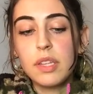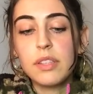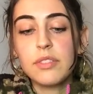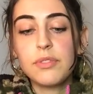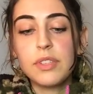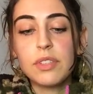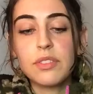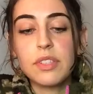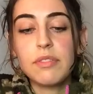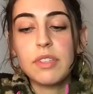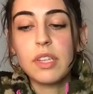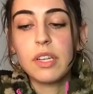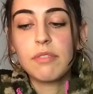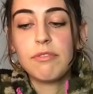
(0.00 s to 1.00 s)
This feels
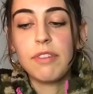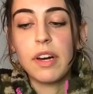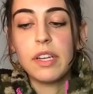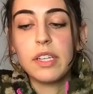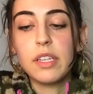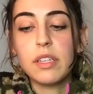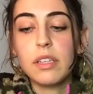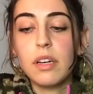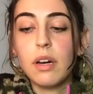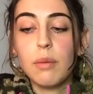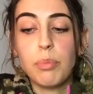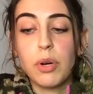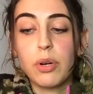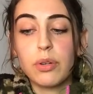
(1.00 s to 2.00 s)
even like finding
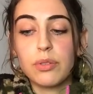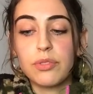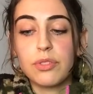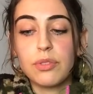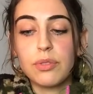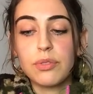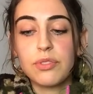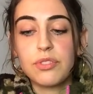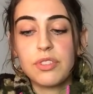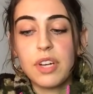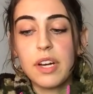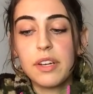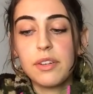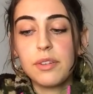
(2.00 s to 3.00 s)
a personal
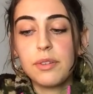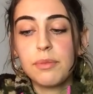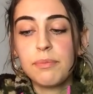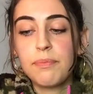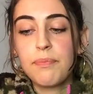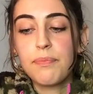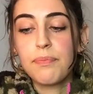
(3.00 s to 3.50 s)
style.